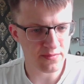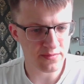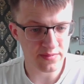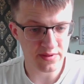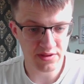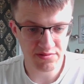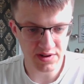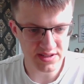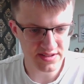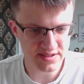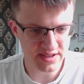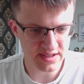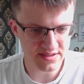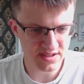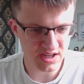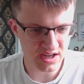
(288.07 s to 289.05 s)

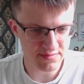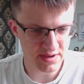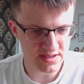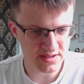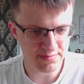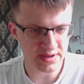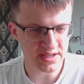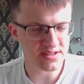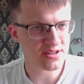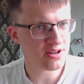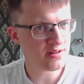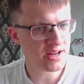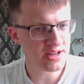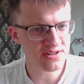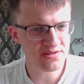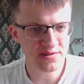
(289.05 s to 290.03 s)
threatening to come into b2
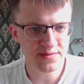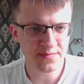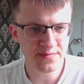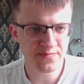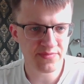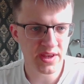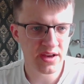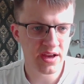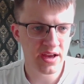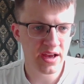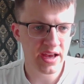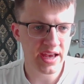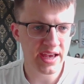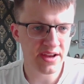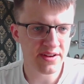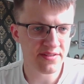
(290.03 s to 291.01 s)
later on.
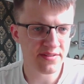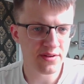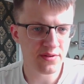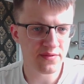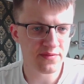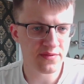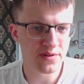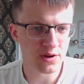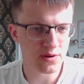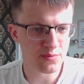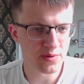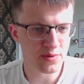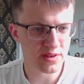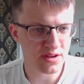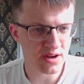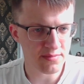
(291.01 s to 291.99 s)
He can follow up
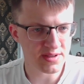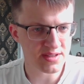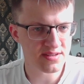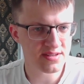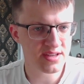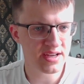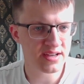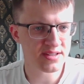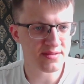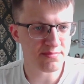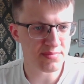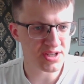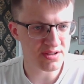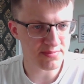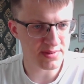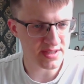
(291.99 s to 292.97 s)
with knight b6 and
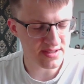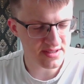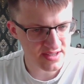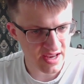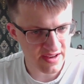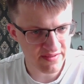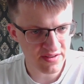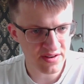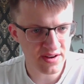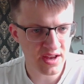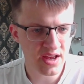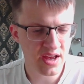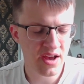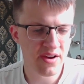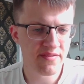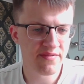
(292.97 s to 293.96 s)
bishop b7,
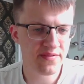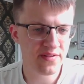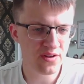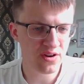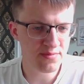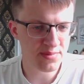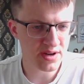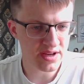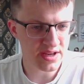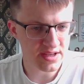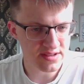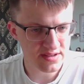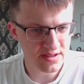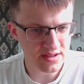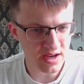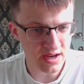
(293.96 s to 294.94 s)
followed by
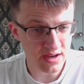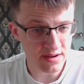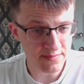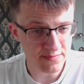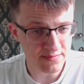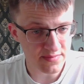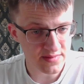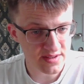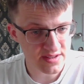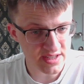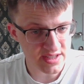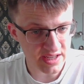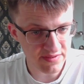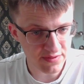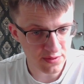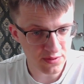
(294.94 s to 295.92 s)

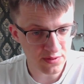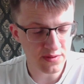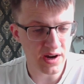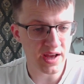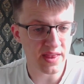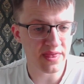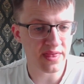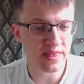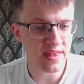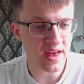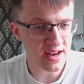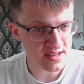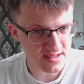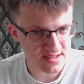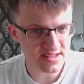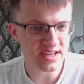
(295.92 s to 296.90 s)
d4 and
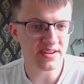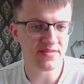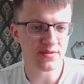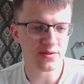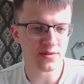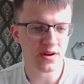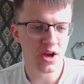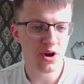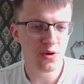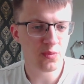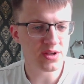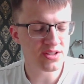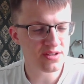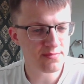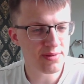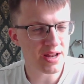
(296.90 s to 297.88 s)
then c4.
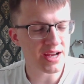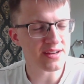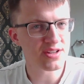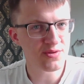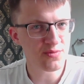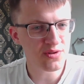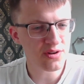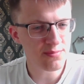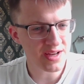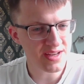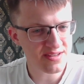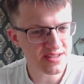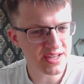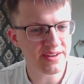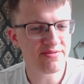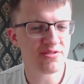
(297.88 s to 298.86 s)
Black doesn't want to play
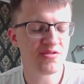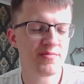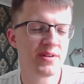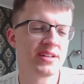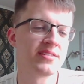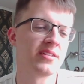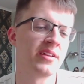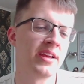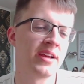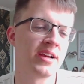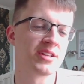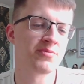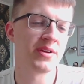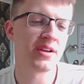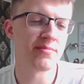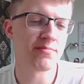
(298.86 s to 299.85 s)
c4 immediately, as we can